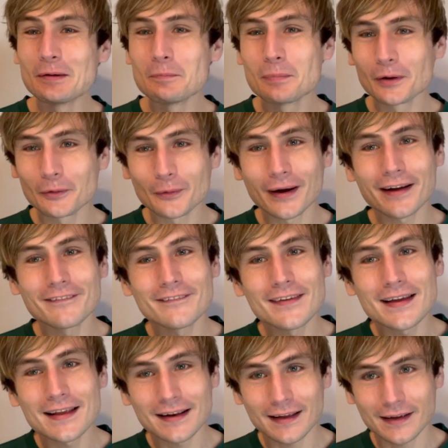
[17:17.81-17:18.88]
But what I
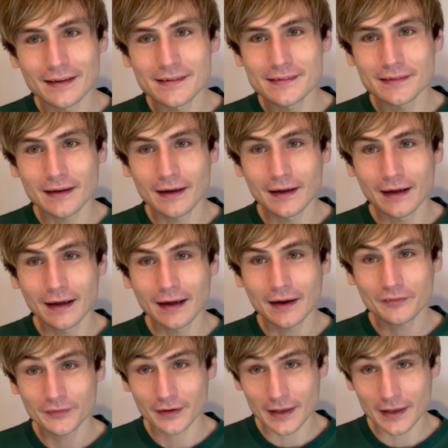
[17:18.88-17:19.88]
realised after